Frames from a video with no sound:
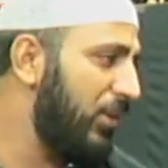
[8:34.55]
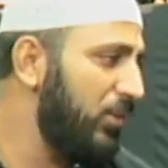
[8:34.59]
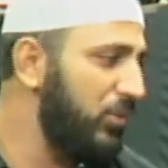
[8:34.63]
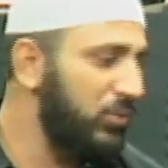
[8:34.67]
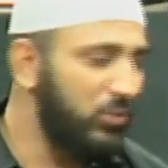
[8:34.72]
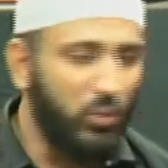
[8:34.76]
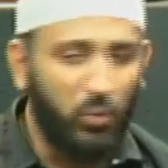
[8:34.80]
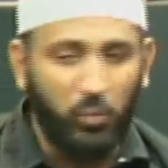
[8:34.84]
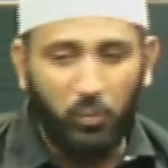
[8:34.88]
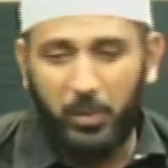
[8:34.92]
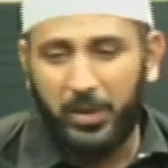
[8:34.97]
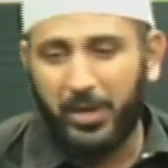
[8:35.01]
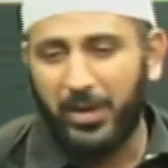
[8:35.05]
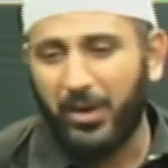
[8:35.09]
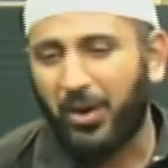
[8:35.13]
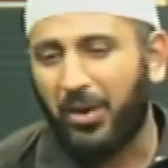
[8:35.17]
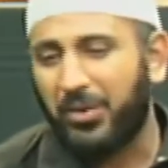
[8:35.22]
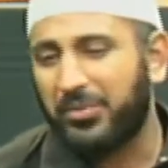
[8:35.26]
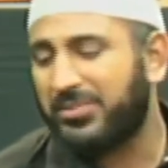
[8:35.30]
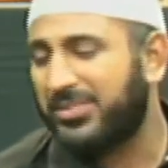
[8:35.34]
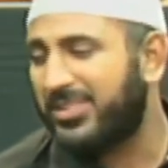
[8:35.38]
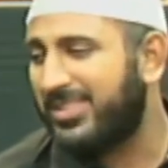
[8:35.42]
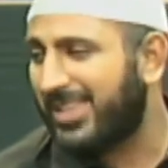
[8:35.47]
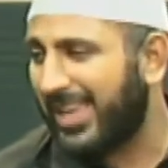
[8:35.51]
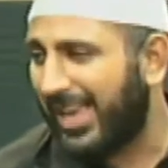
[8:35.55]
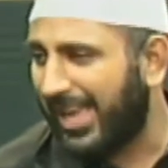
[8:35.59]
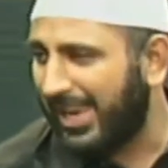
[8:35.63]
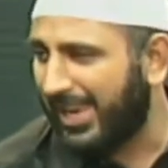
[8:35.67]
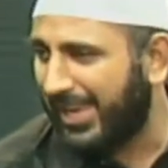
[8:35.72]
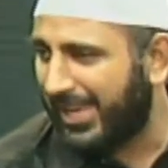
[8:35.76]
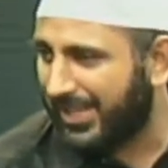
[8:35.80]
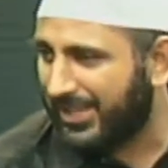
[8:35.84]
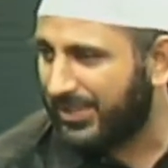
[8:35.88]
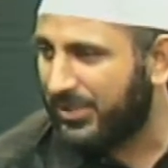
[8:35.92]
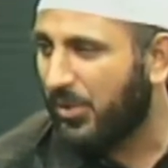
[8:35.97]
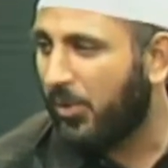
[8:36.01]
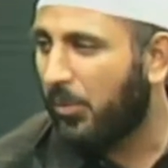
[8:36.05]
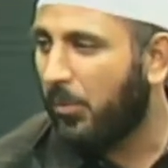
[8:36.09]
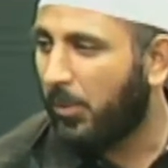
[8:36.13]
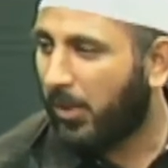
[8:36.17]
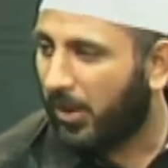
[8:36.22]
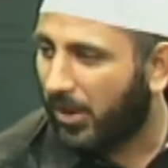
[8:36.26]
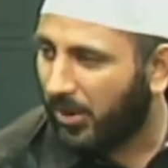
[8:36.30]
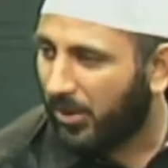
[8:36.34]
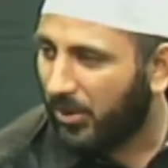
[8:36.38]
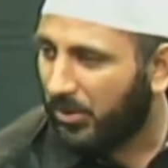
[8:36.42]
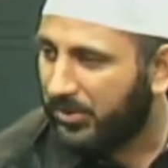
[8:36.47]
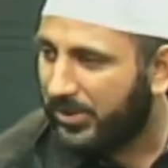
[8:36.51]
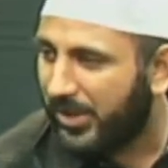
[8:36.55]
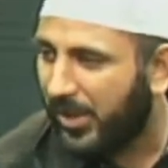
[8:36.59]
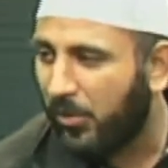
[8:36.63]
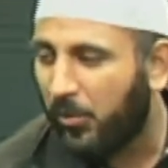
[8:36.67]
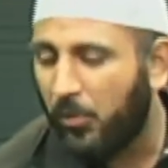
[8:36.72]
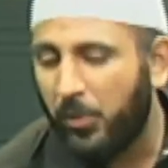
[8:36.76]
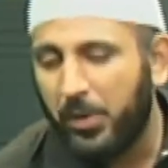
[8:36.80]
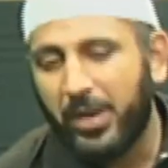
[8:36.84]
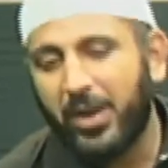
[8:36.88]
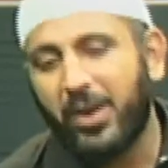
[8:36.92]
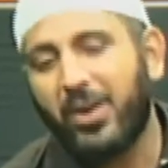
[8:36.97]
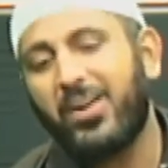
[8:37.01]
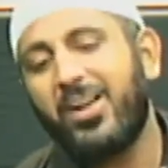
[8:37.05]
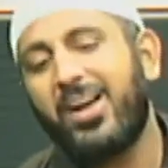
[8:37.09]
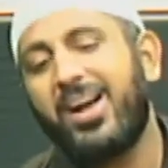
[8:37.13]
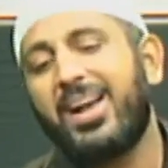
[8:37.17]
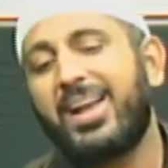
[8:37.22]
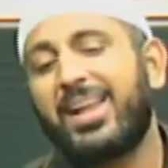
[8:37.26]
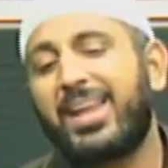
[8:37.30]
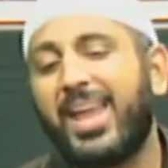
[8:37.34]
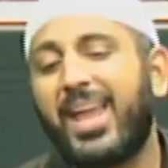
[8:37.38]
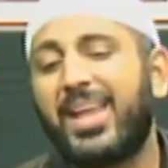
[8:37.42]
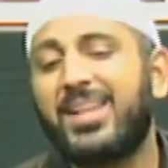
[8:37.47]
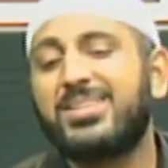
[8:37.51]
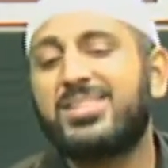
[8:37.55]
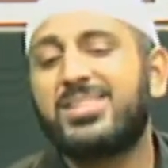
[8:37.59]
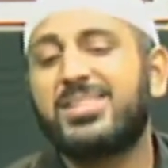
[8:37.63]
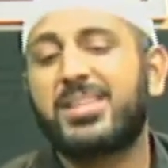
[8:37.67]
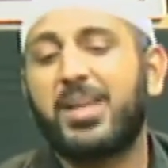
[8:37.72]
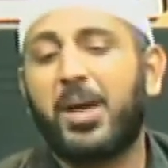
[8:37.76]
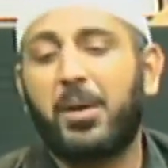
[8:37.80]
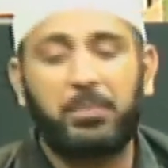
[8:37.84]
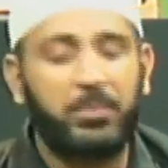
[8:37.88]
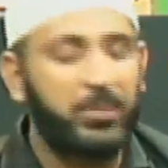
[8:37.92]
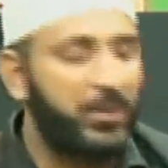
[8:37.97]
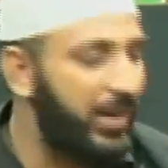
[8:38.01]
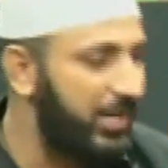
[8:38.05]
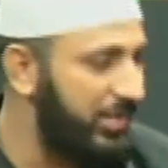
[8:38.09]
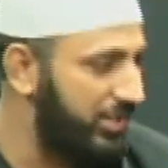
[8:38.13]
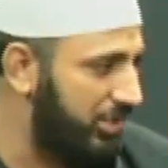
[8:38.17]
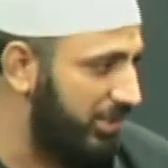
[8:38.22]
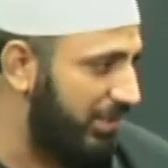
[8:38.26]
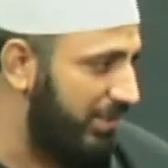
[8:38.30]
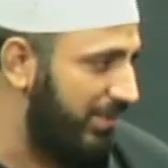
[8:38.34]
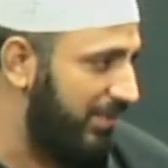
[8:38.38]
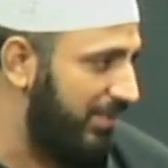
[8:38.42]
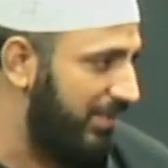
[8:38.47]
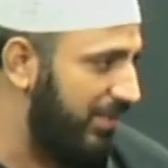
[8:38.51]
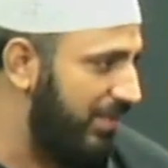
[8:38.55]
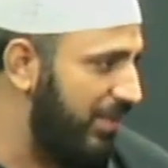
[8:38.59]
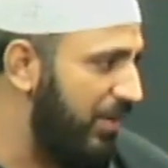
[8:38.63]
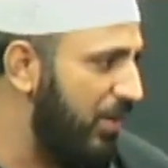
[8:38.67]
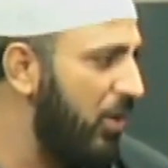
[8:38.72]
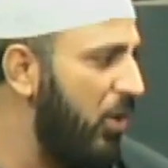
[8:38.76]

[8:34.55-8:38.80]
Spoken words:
So we are telling the world that we are against oppression.